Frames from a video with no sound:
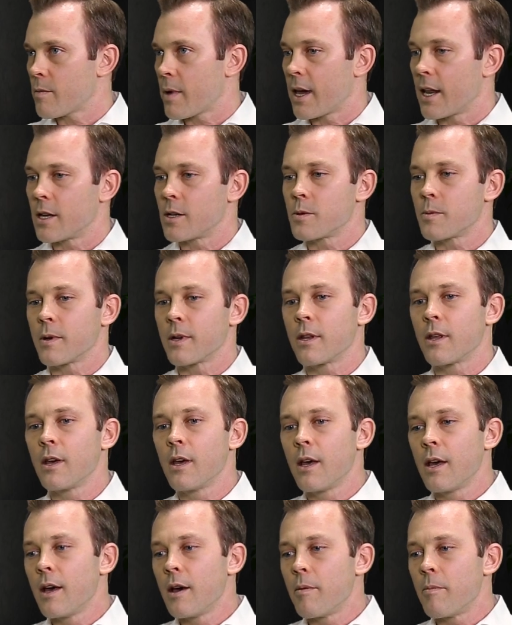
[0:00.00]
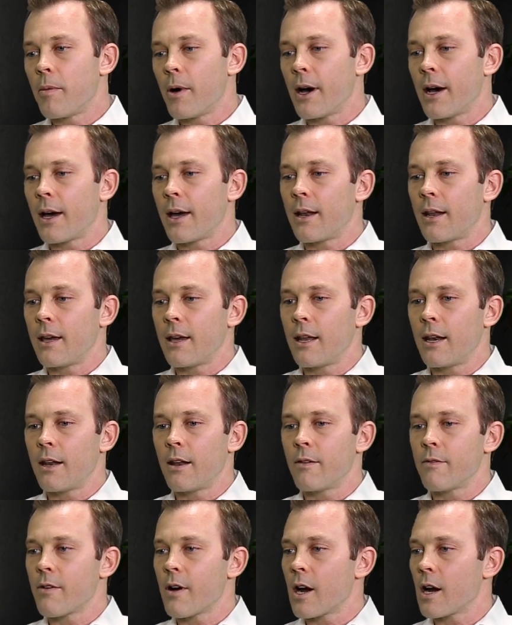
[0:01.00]
management. But in an
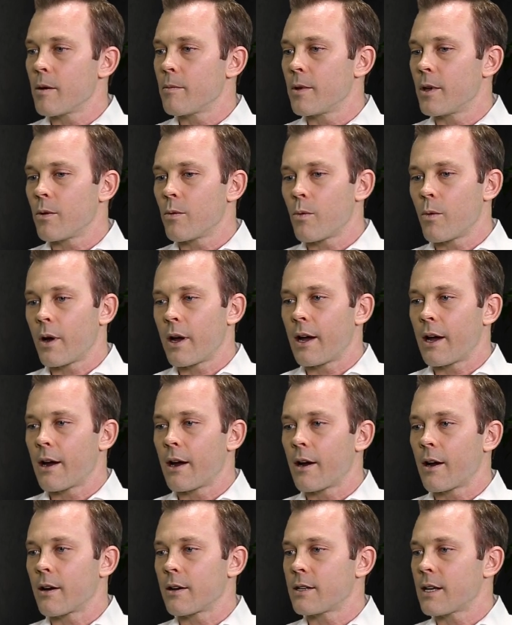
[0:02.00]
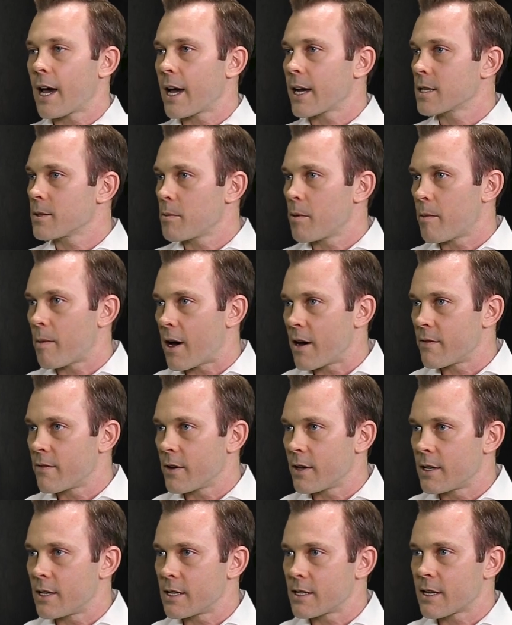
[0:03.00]
environment where taxable bond
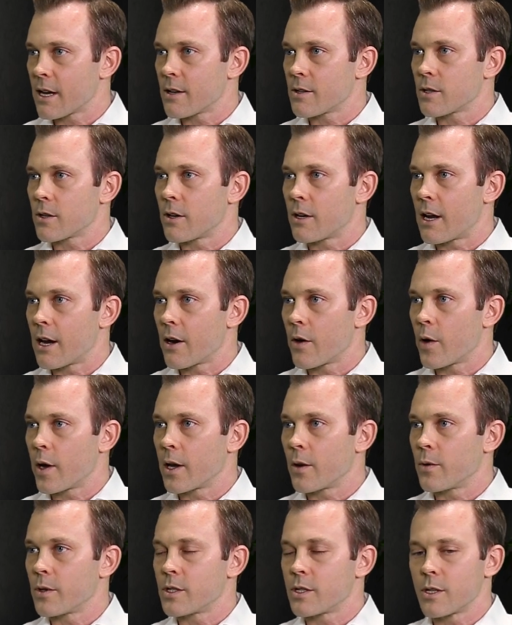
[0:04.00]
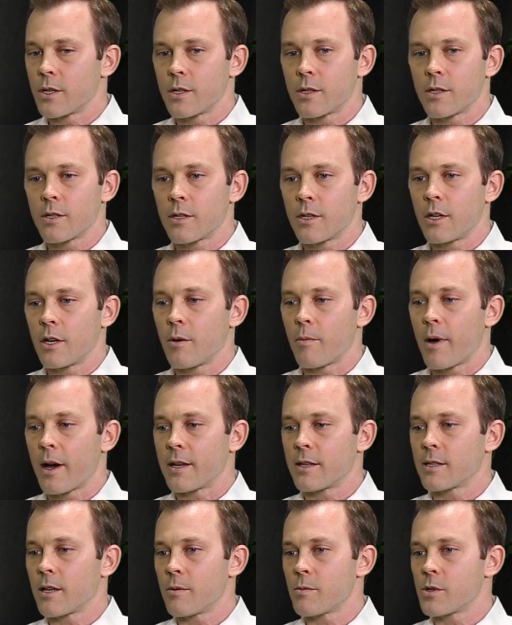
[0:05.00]
fund discounts are narrowing, which is, my
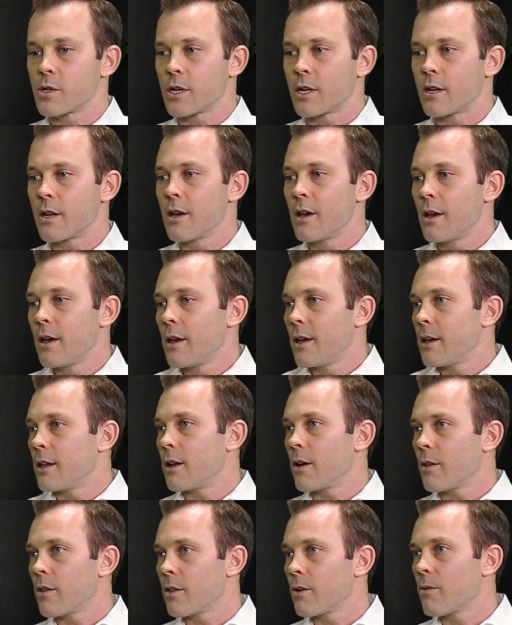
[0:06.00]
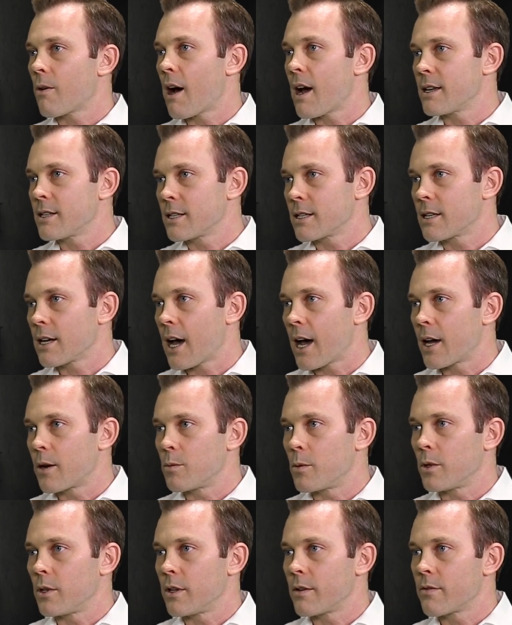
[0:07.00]
assumption, the rising tide
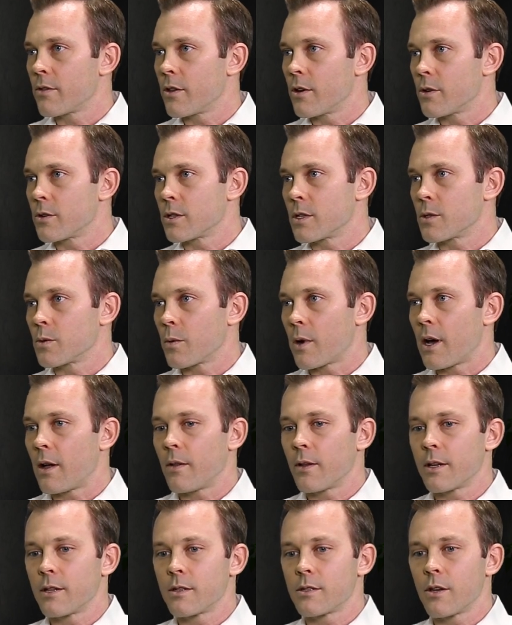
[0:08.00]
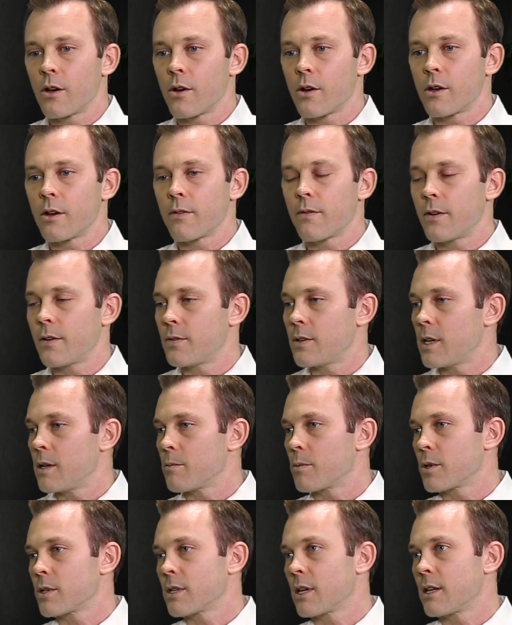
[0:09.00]
will lift those as well. And so your
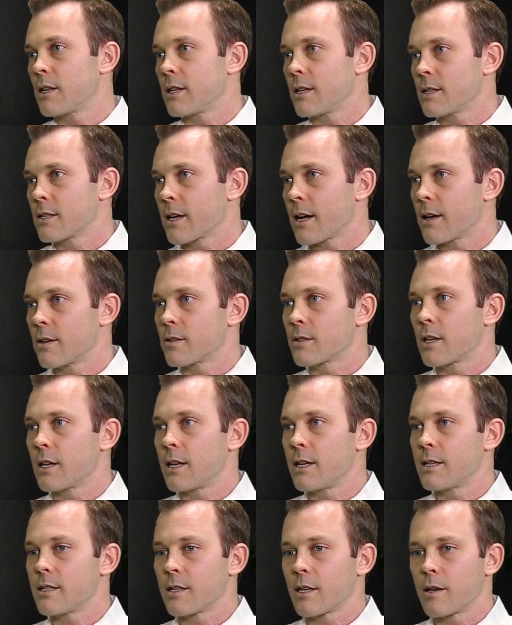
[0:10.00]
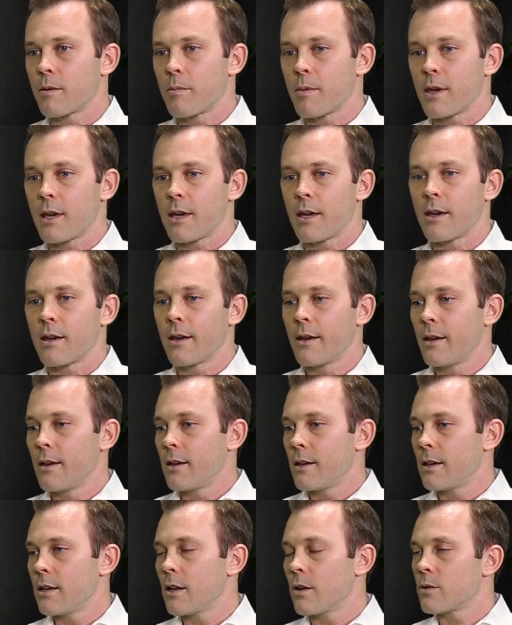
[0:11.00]
15% discounts could easily be,
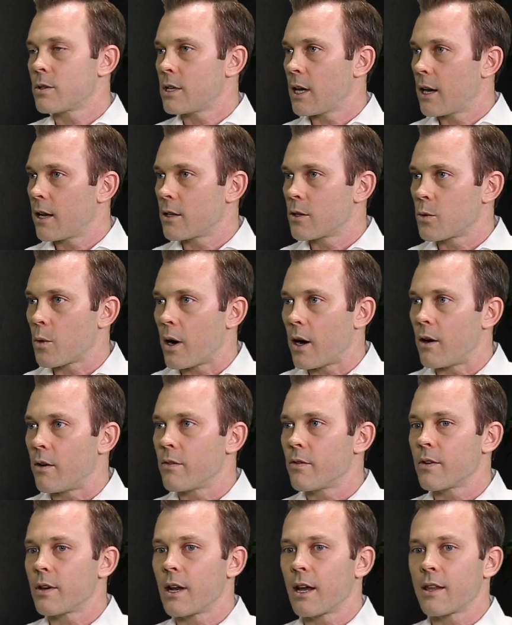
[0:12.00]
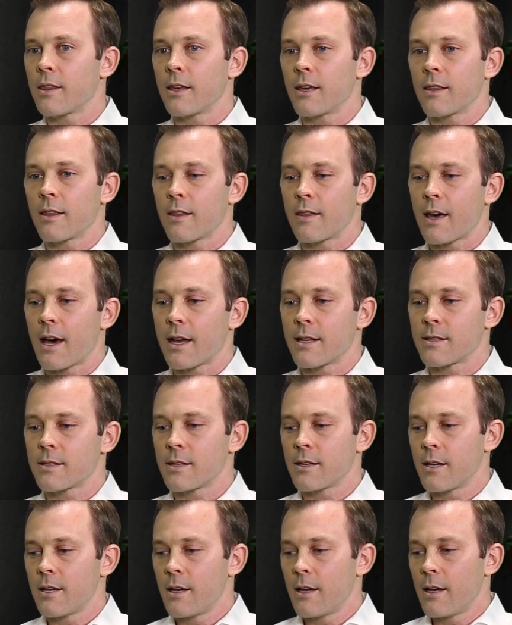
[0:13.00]
10 to 12. And I think
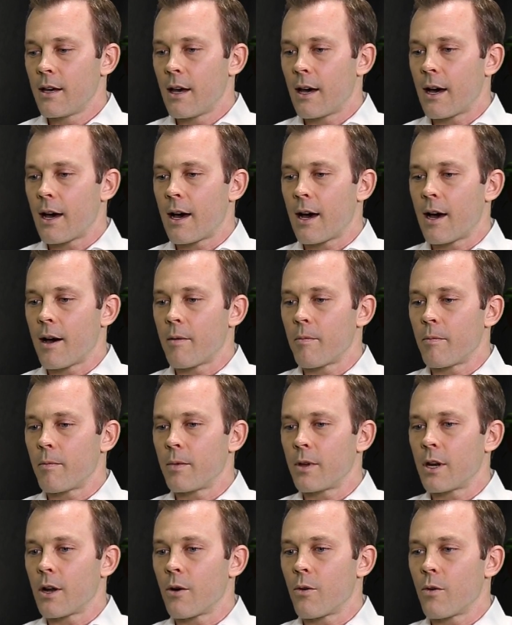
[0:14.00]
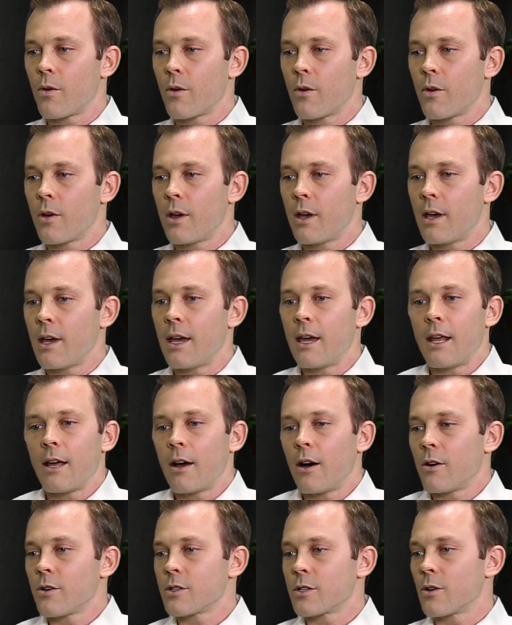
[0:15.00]
that's, it
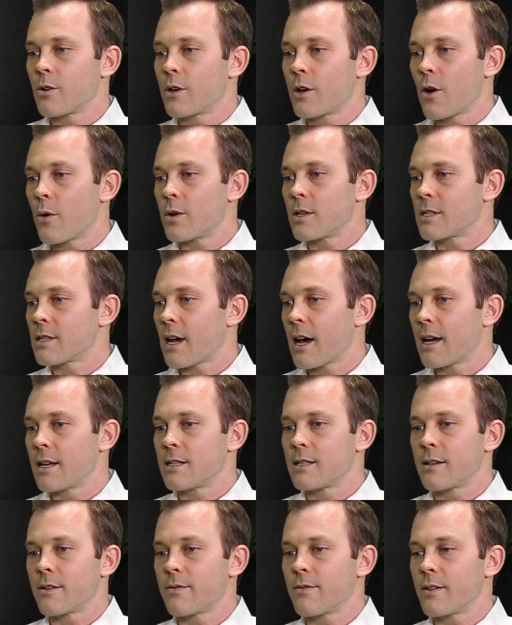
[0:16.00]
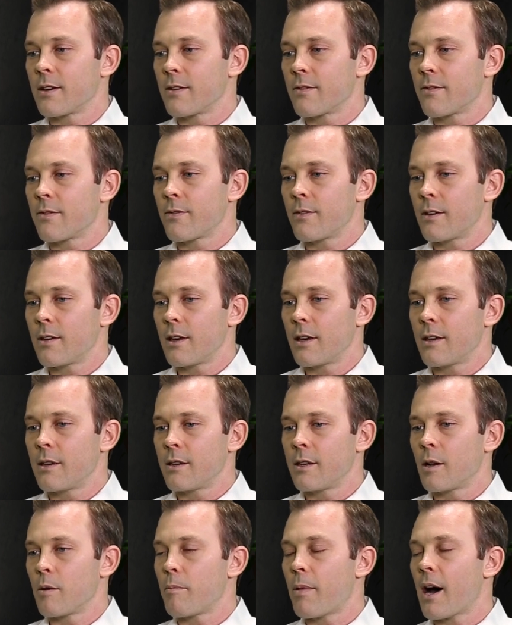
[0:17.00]
also coincides if
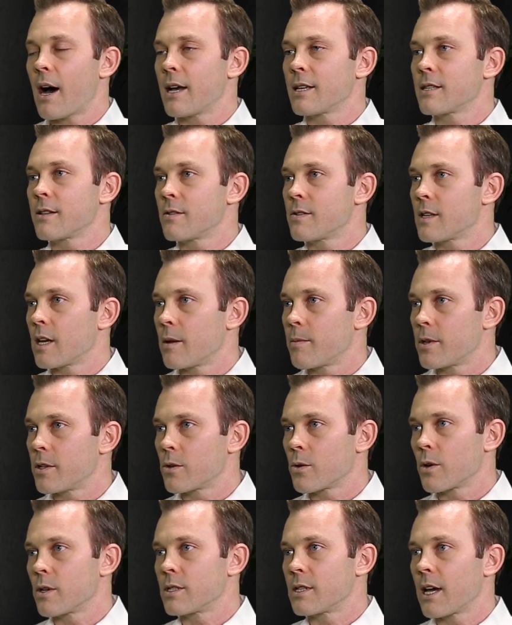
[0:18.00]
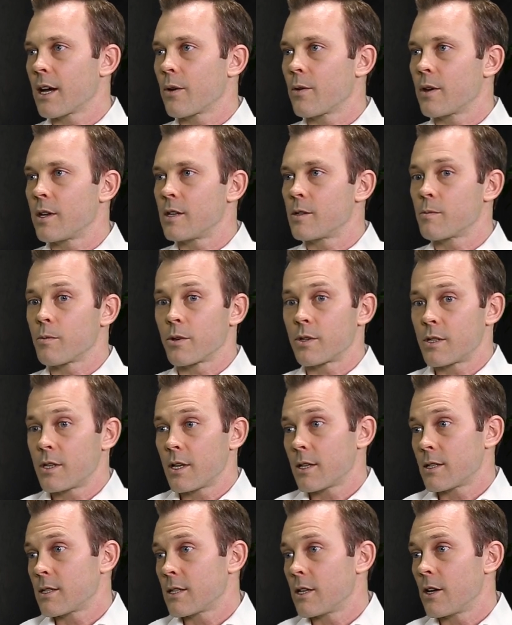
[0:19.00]
positive sentiment towards equities
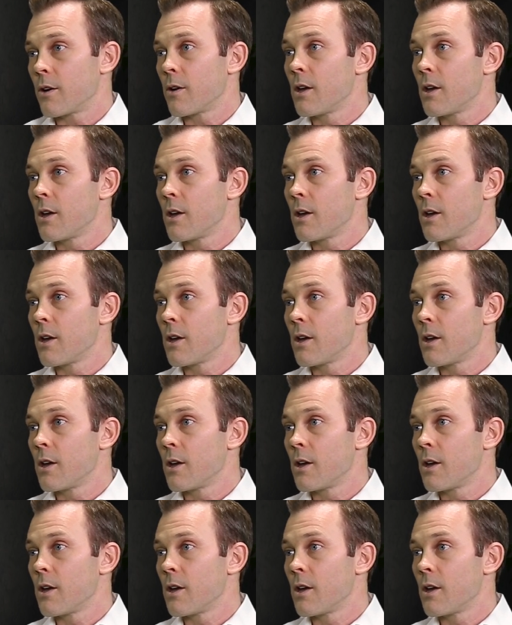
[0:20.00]
persists,